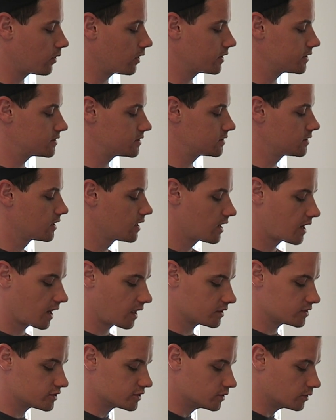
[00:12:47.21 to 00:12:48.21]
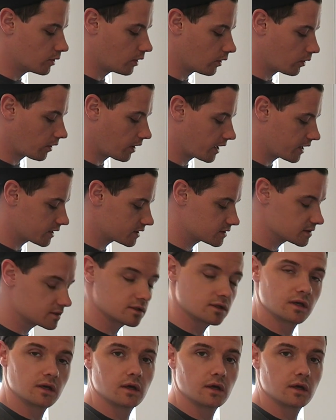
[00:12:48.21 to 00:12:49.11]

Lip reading: whites, and 2 whole eggs.